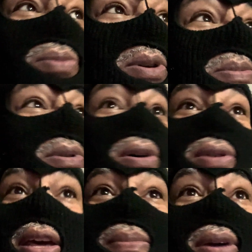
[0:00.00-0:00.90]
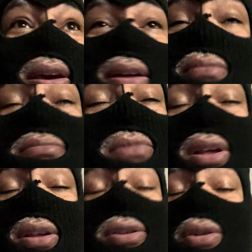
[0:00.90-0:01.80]
people know that, man.
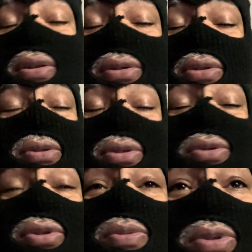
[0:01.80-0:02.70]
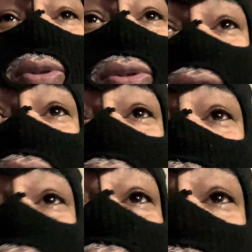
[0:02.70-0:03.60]
You can just say you don't